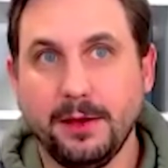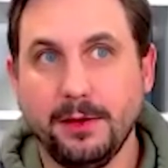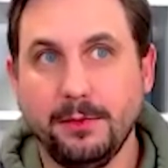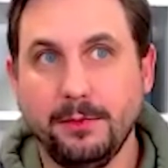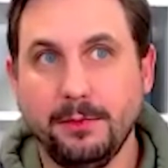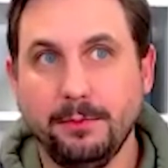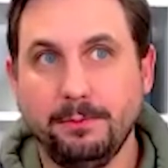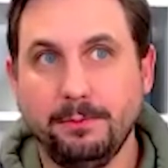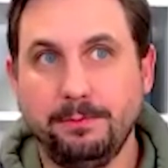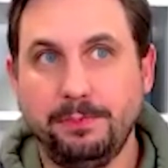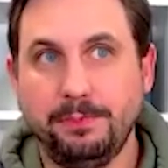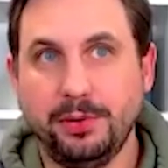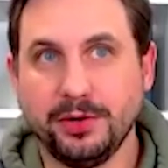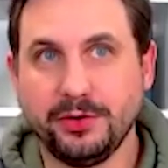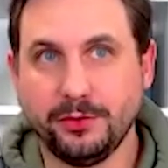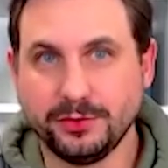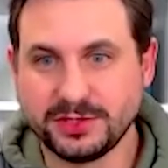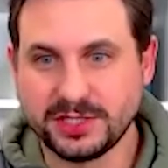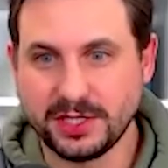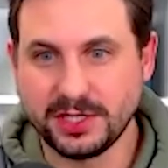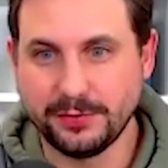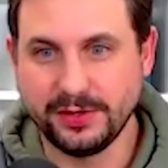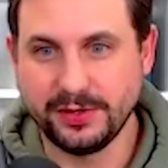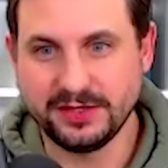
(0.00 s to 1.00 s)
But
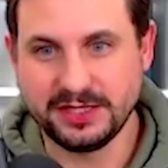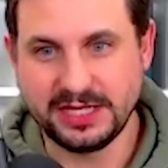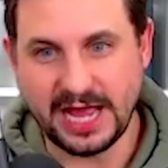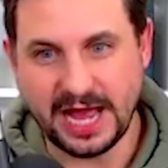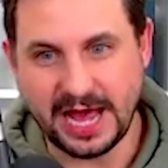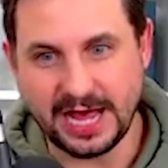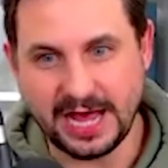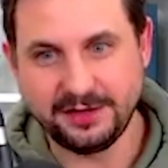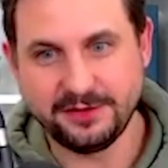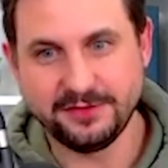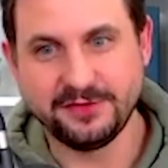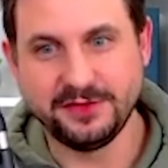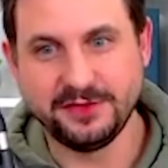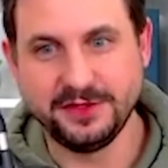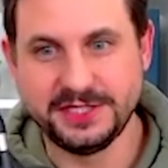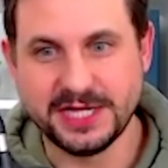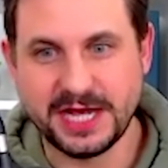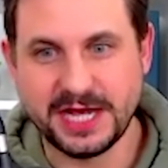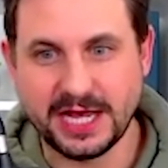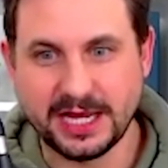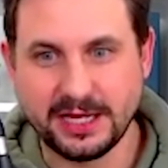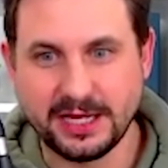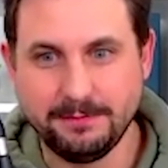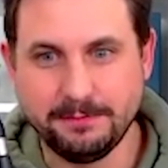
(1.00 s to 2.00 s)
also at the end of the
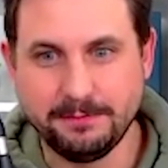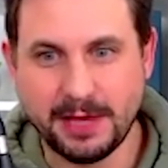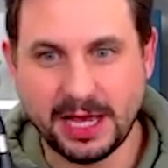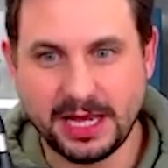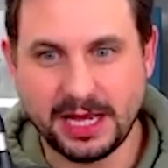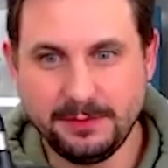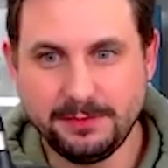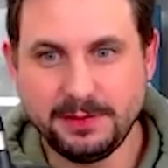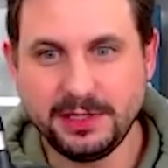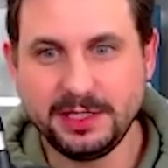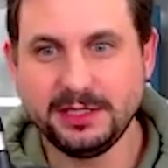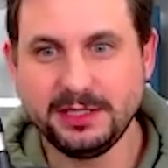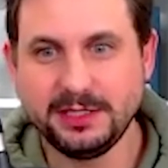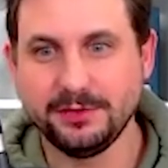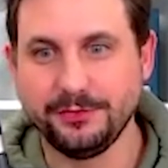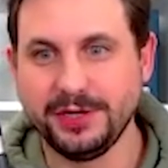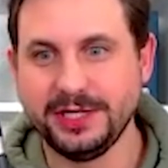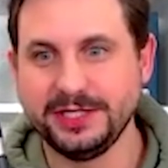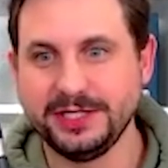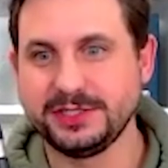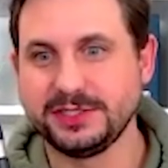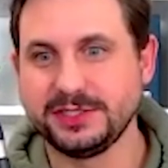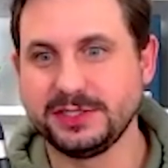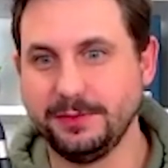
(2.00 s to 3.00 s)
day, maybe there
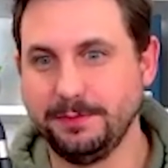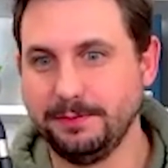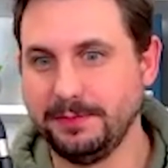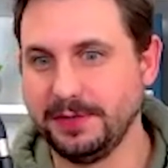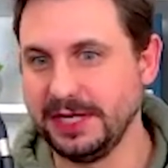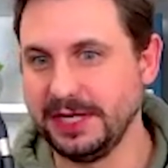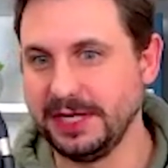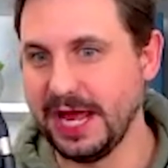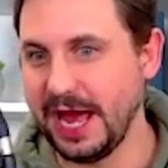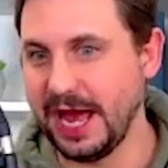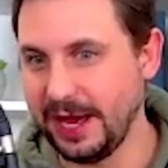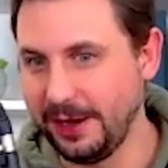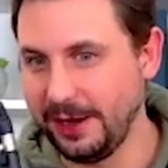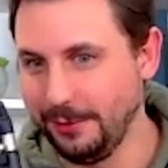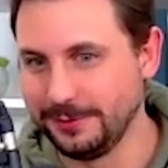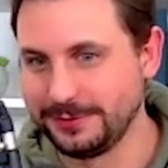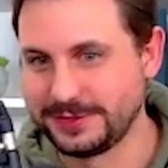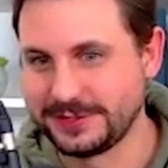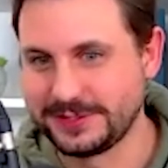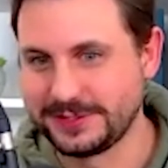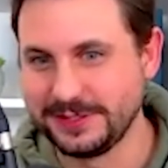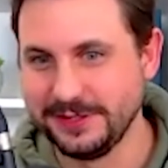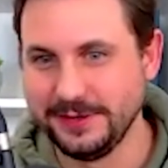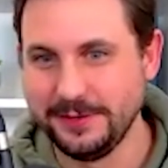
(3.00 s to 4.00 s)
is somebody
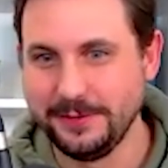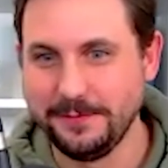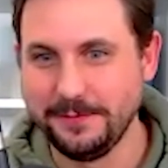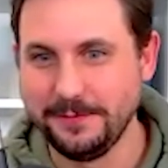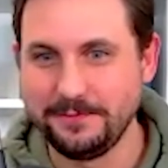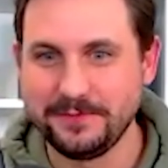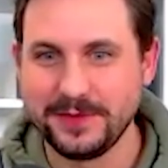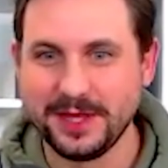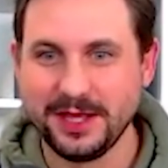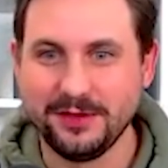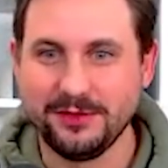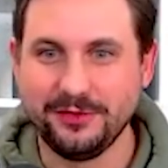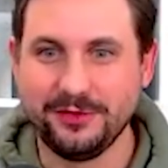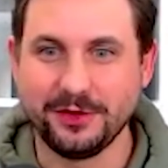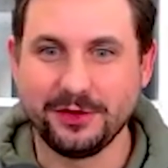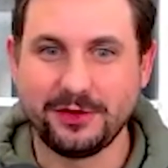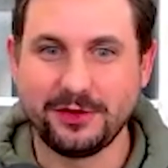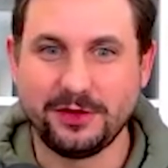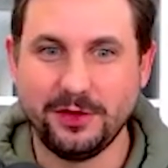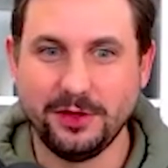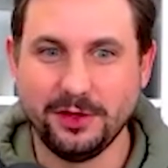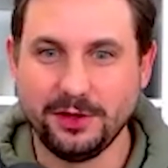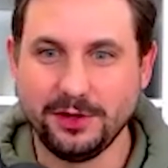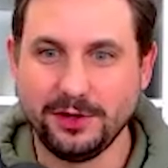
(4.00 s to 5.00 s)
else that
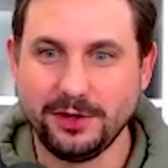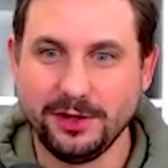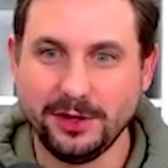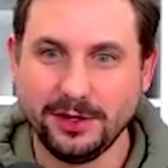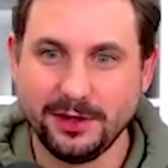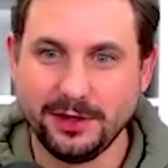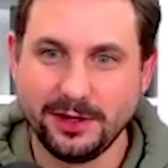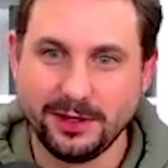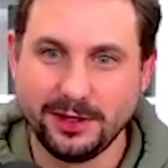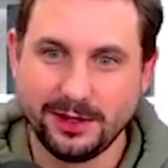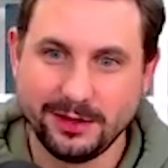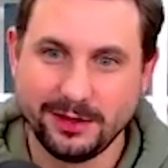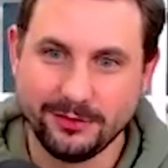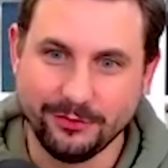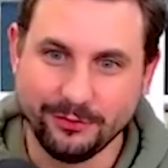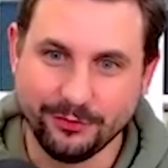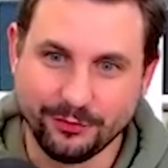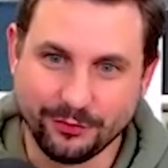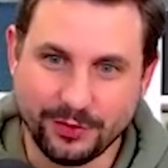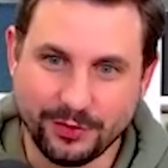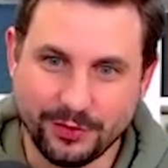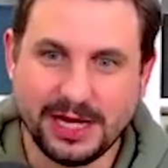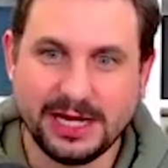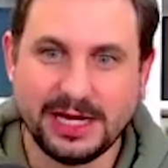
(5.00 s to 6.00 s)
can
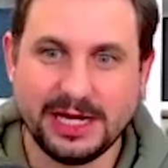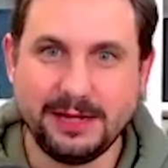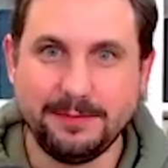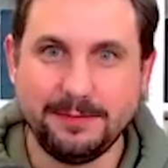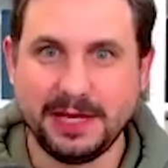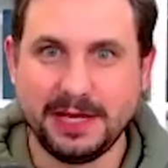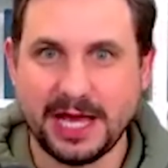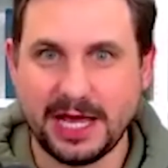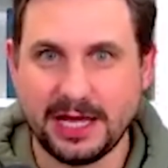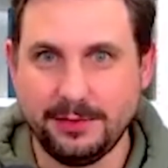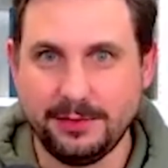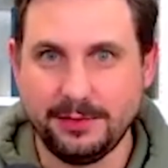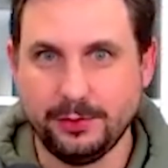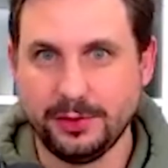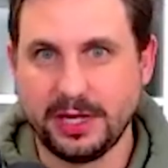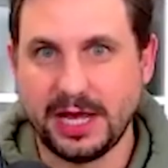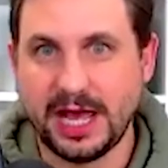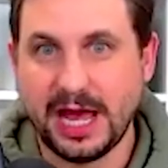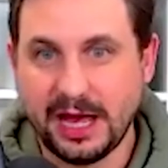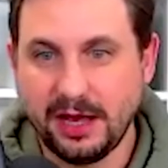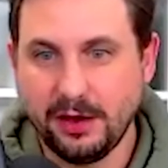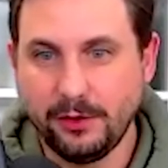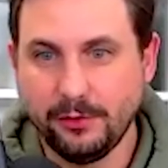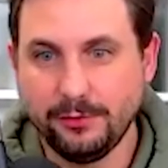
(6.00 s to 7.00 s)
really be able to
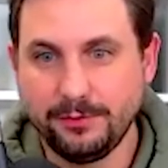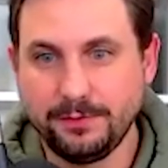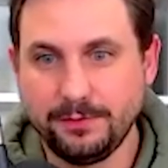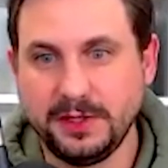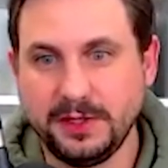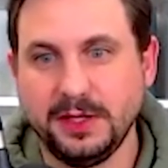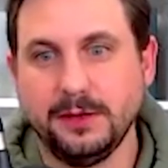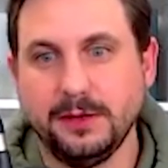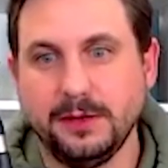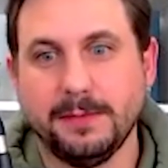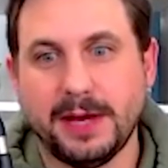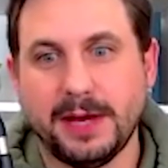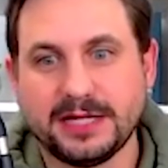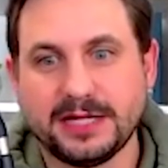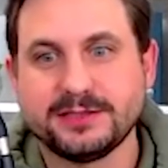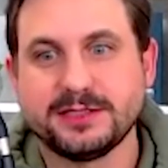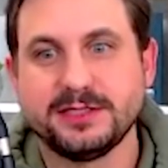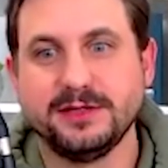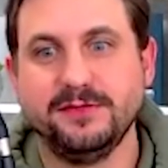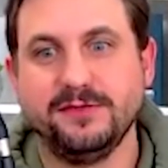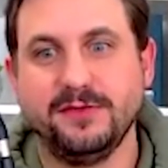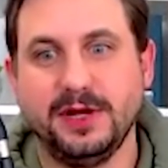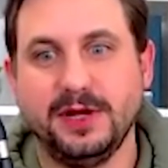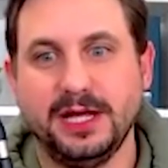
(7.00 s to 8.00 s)
help you
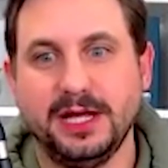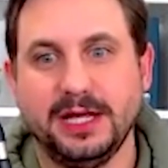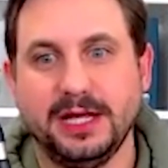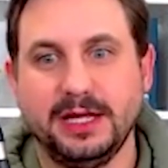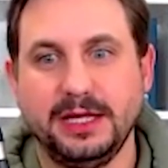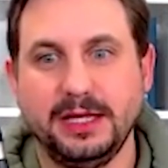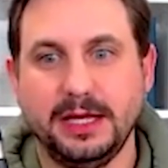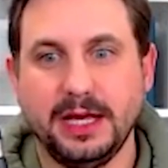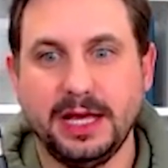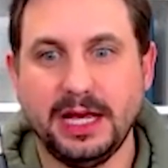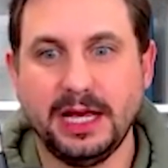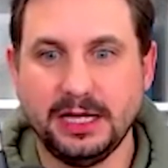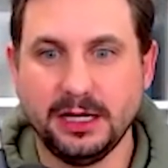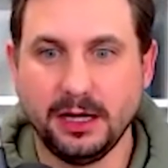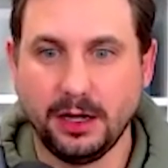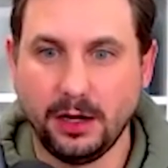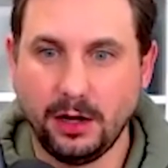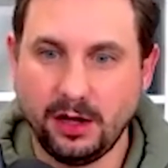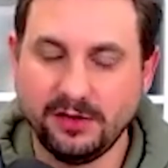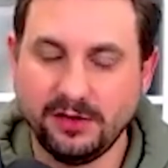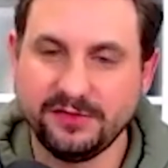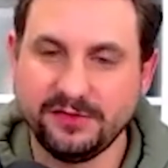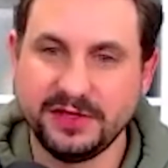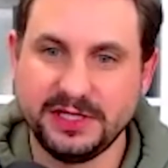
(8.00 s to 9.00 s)
massively in a
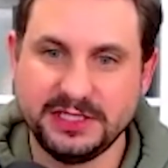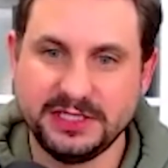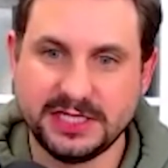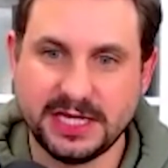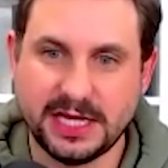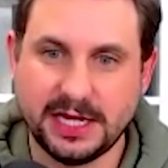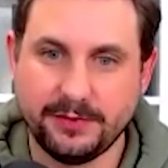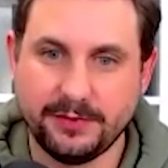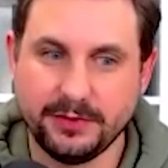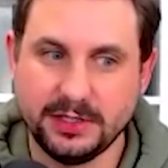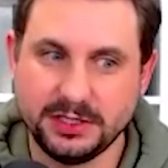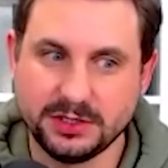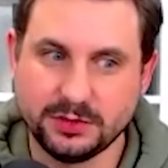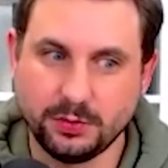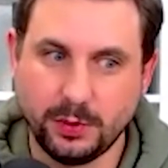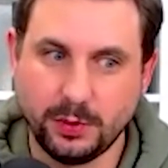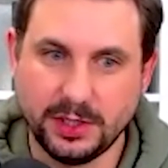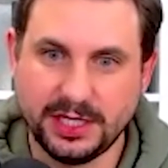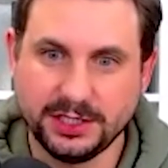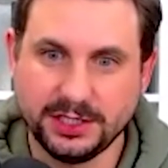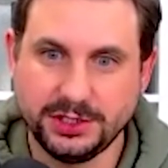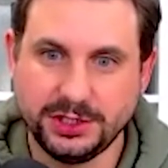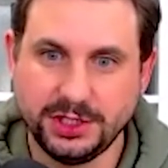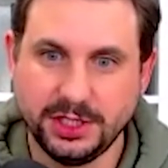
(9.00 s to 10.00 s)
lot of these areas,
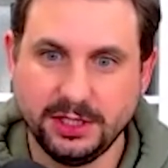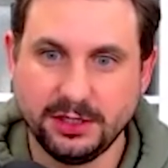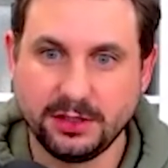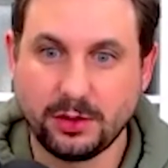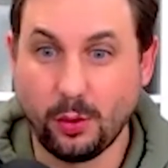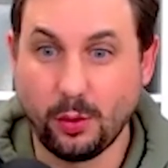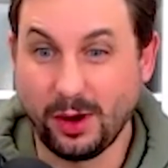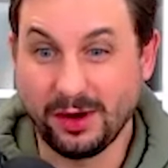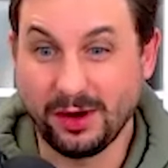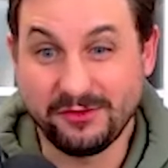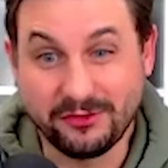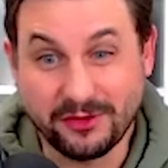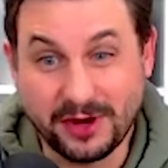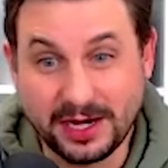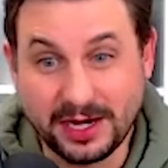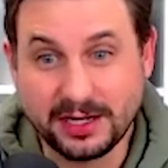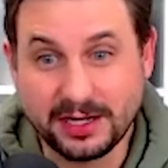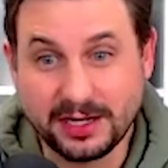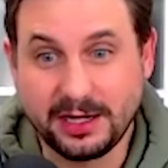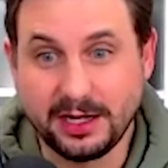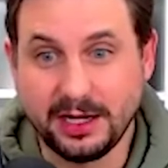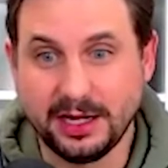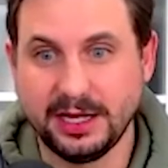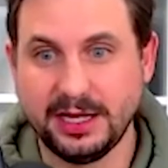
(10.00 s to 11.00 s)
which quite
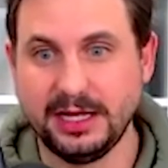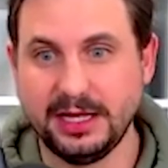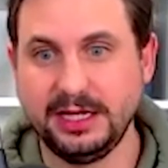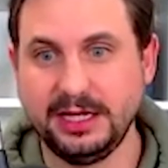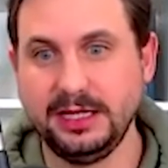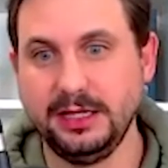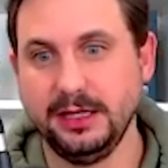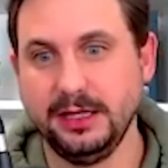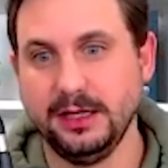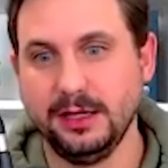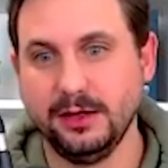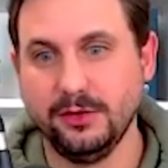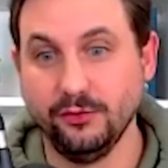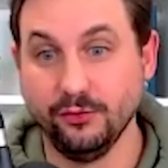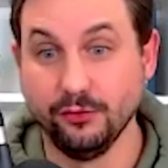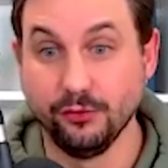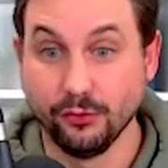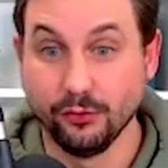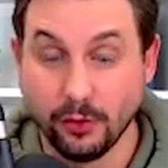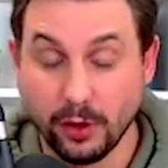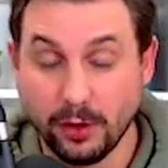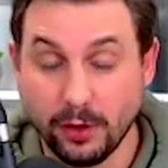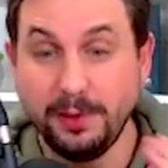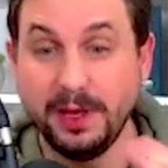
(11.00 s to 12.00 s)
frankly
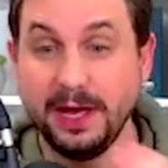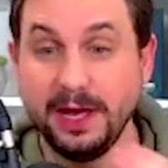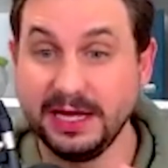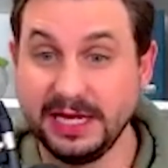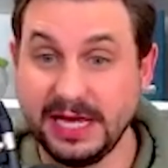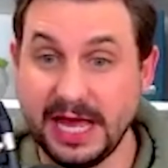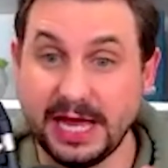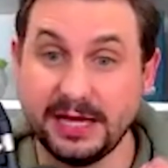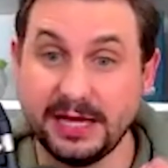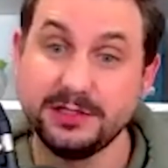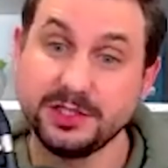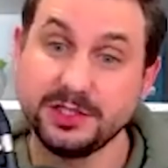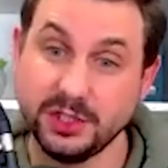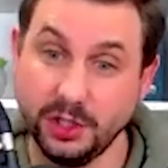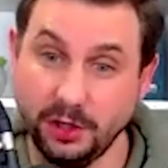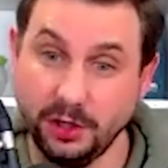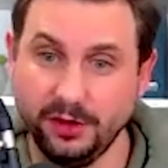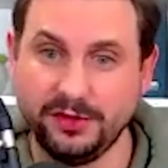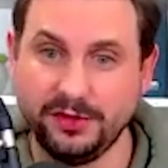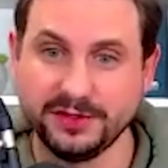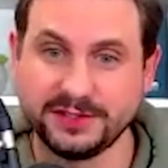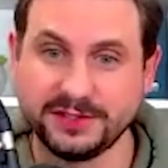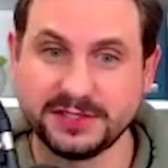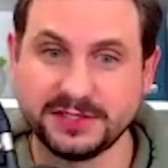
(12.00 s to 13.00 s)
rub against
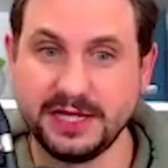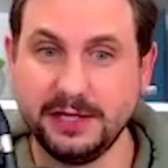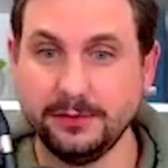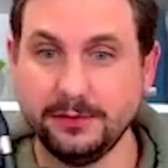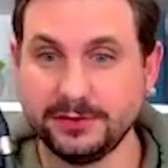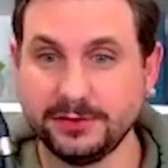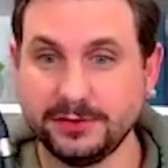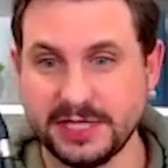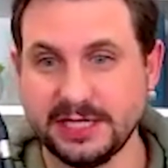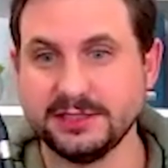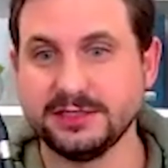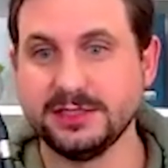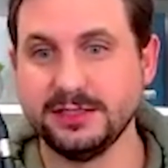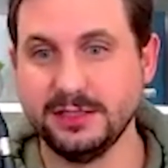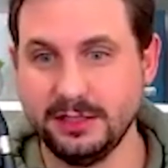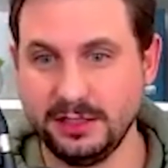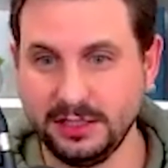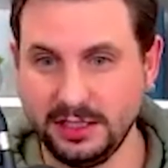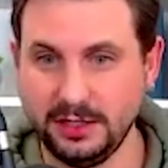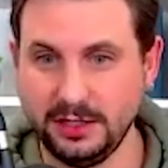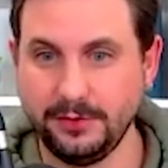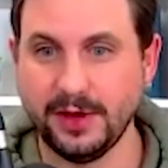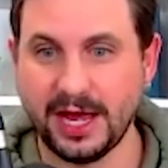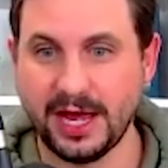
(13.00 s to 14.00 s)
other skill sets that
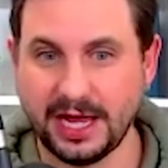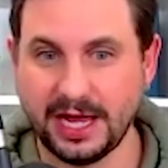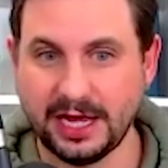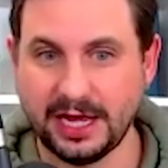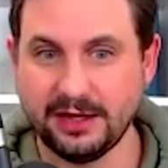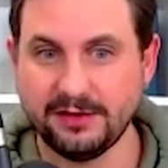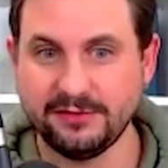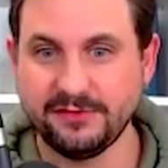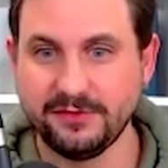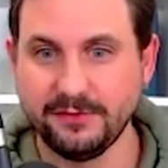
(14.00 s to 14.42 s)
you have,